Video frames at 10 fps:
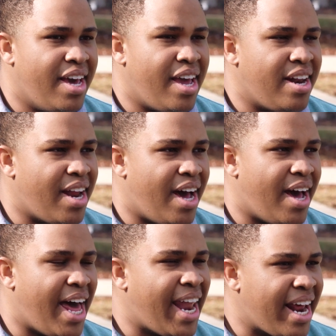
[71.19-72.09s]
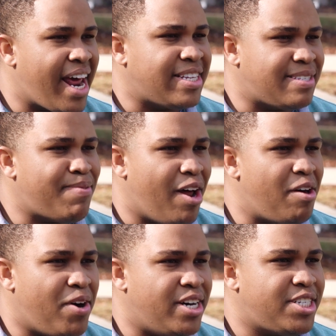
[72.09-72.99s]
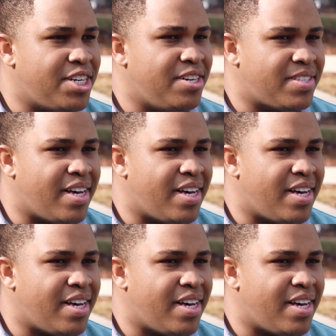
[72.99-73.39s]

and uh, I liked how small it was too.